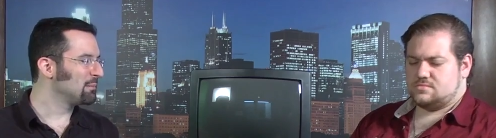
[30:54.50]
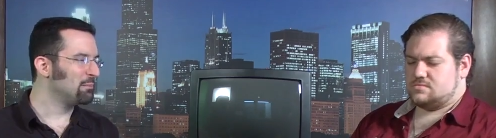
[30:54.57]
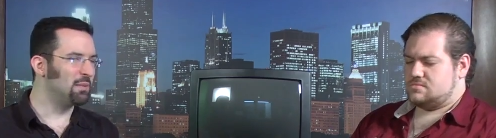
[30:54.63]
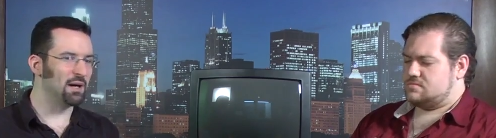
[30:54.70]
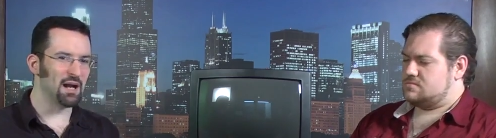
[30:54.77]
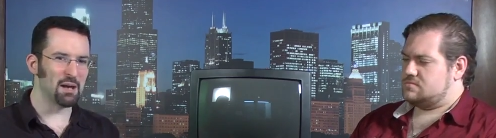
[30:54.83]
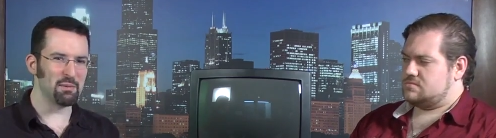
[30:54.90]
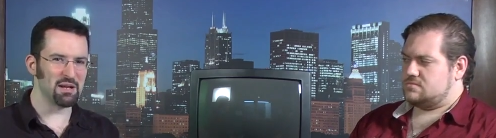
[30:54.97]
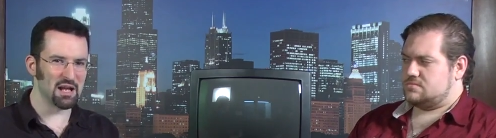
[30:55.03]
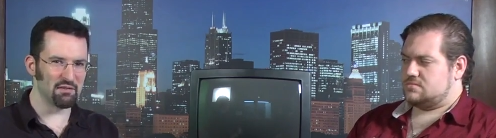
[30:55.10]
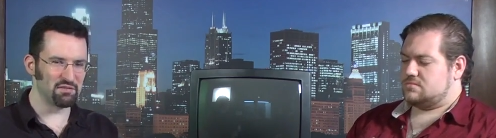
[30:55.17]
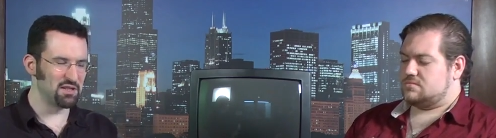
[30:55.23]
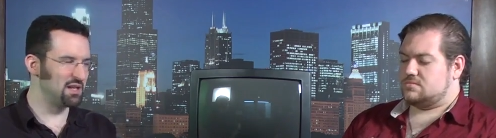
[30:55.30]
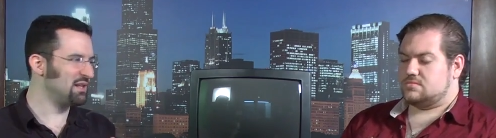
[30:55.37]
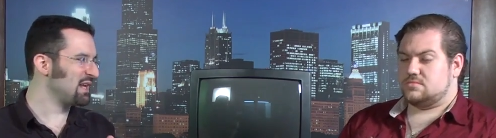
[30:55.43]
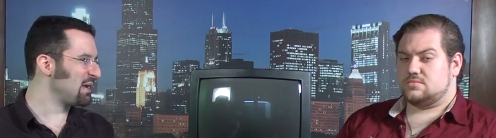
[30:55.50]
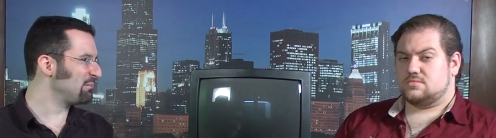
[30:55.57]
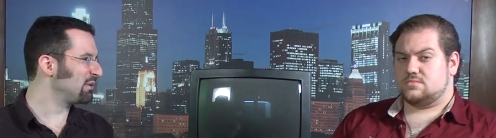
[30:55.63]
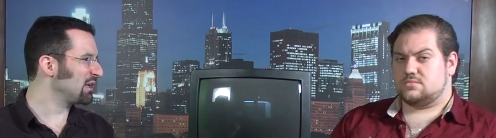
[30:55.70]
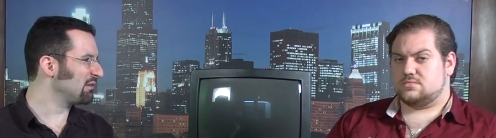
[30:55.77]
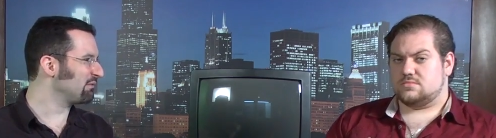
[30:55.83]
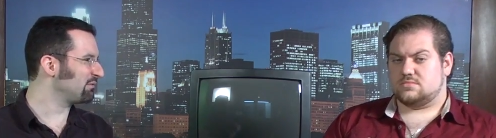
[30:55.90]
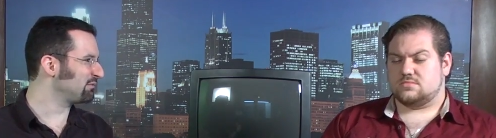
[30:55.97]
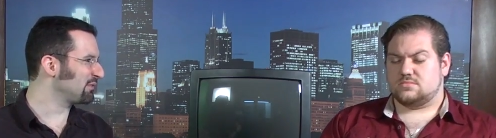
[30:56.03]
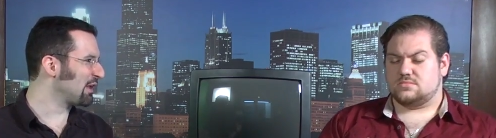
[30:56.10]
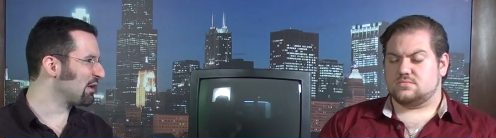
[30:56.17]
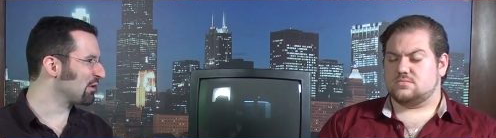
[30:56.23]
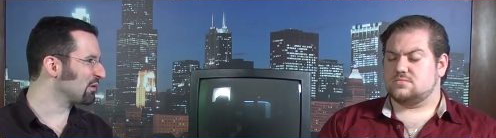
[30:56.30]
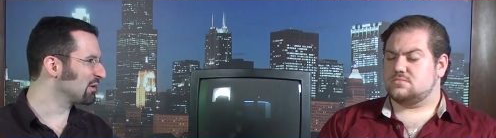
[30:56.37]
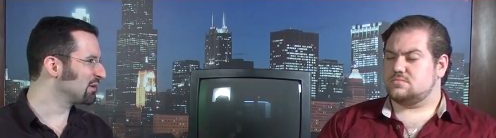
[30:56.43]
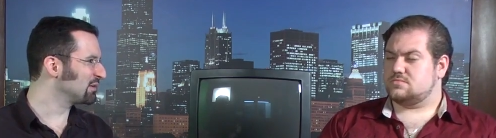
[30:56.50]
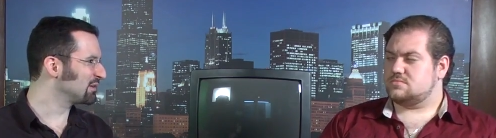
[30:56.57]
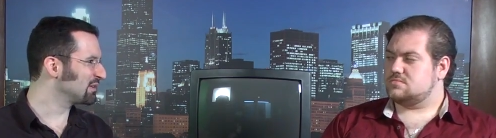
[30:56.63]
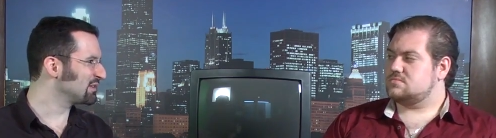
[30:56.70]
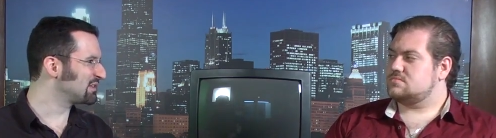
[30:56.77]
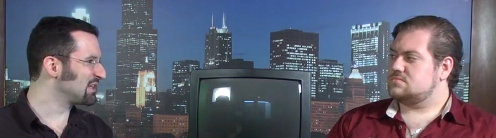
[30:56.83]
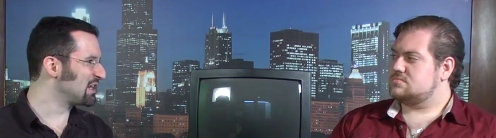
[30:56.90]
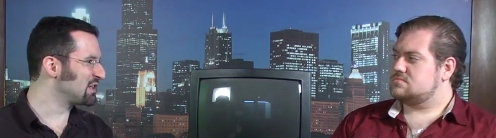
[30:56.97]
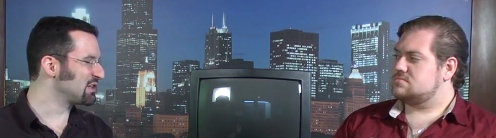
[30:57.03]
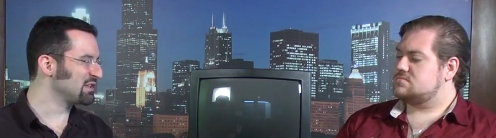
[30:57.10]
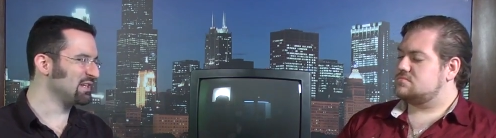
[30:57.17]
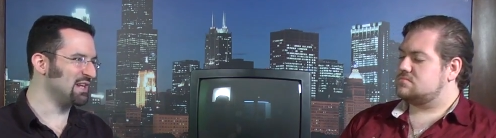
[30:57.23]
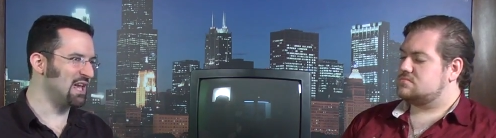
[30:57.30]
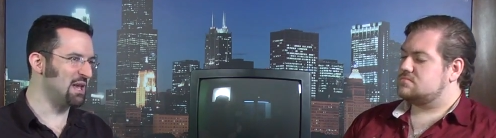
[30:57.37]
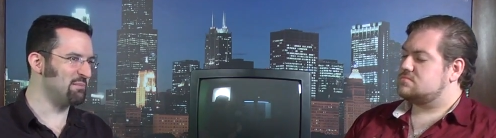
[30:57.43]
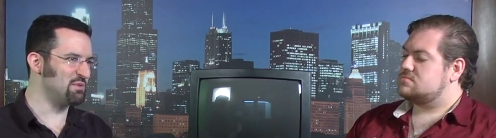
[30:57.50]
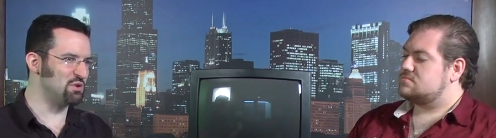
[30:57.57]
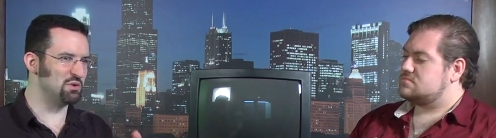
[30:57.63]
Speaker 1: but I mean I've seen gameplay of later stages in the game.